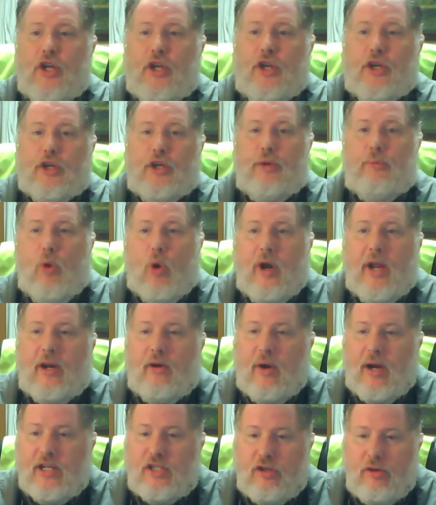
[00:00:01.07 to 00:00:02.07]
Good morning,
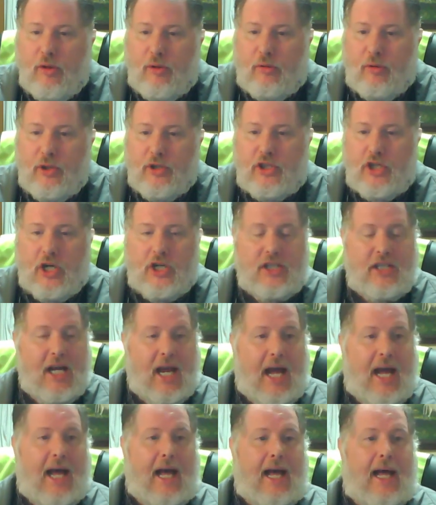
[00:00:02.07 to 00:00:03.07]
Grace Lutheran Church.
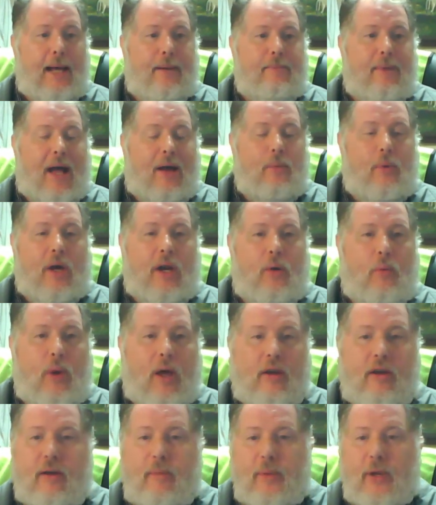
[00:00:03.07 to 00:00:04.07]
I want to
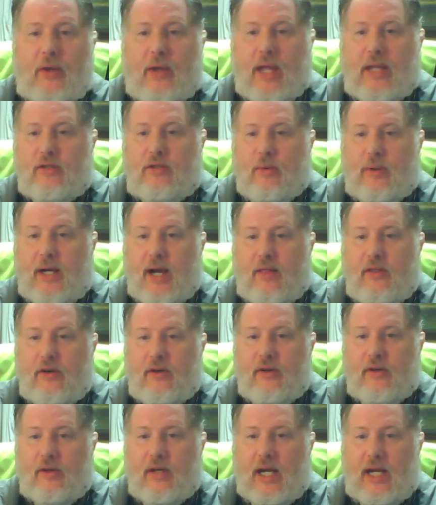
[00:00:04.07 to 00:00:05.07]
welcome you again to
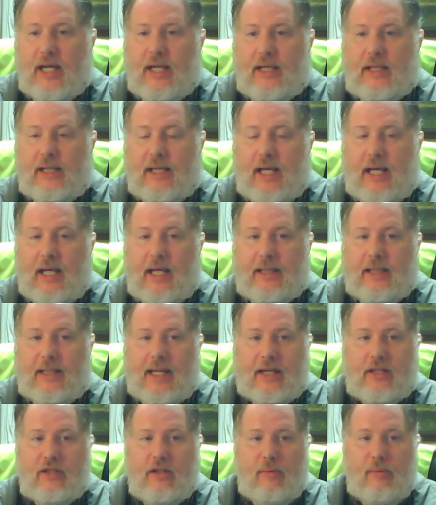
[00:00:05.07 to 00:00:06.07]
another
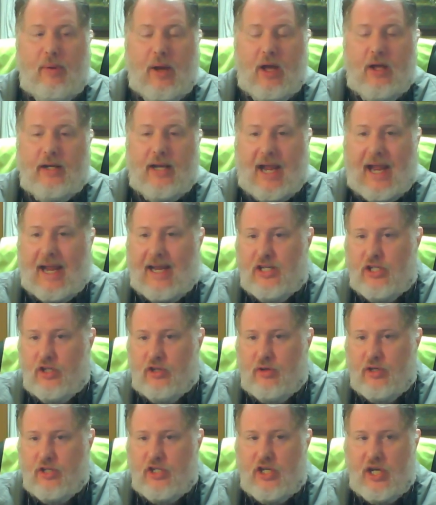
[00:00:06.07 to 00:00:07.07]
lecture upon ancient
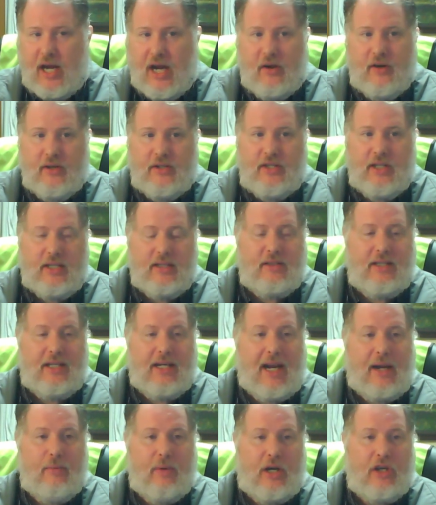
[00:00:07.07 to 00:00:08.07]
Christian heresies.
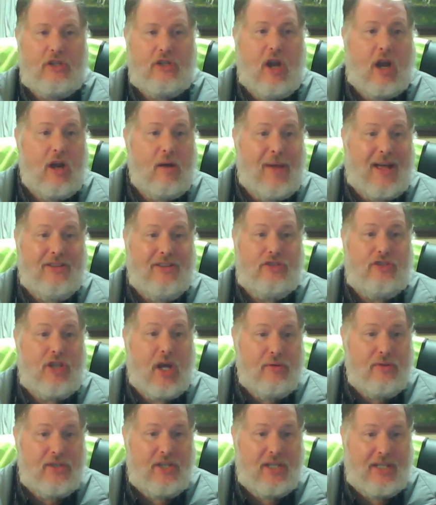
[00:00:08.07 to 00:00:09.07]
Today we're going to talk about
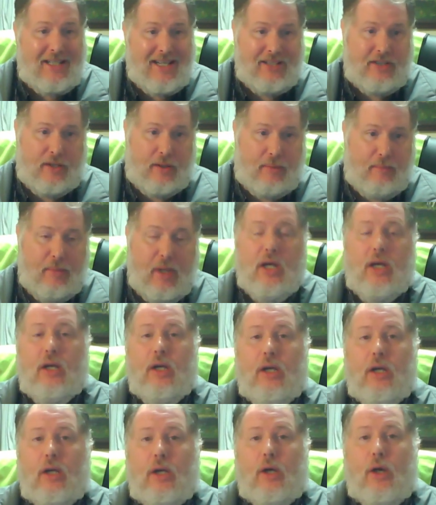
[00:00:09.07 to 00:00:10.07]
Docetism,
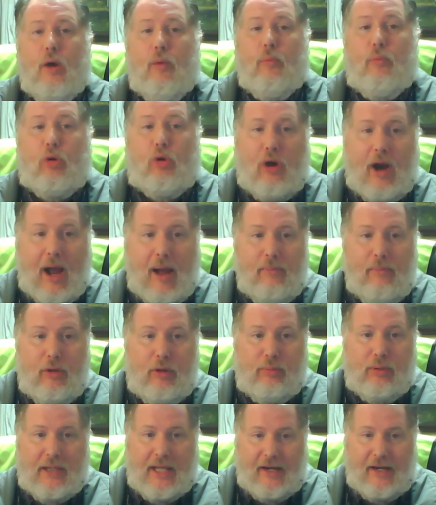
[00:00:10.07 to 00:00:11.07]

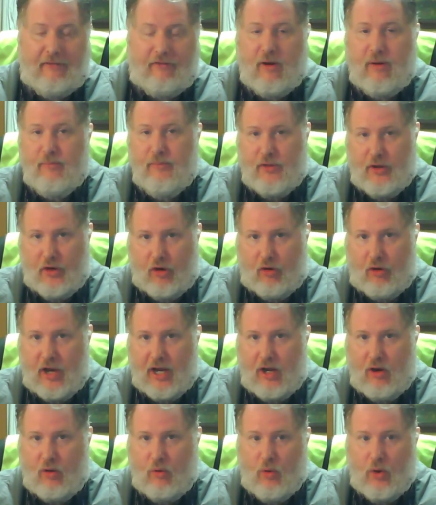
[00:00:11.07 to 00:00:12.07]
probably from the
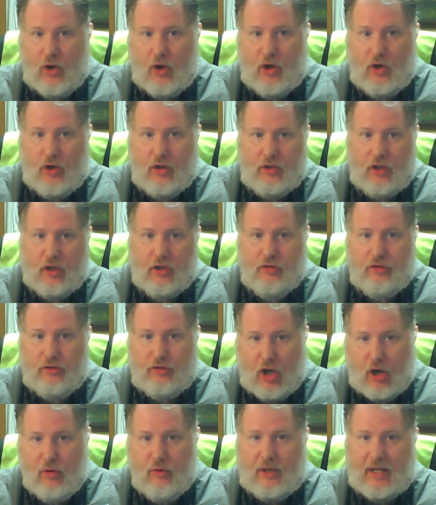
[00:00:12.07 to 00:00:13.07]
Greek word
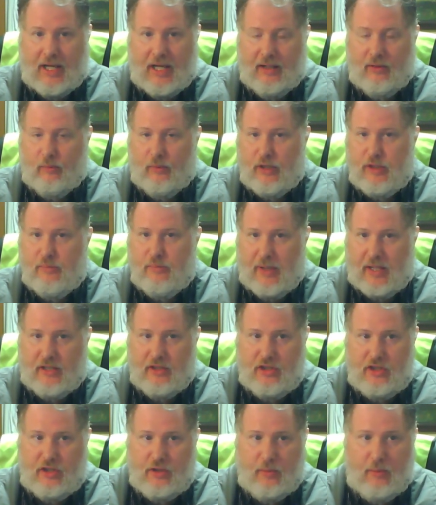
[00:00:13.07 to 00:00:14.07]
Dokein, which
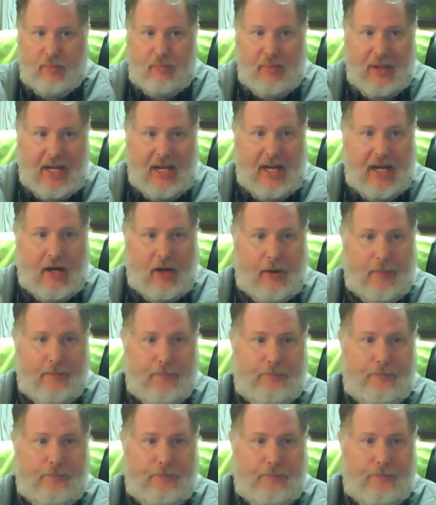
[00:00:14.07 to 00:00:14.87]
means to appear.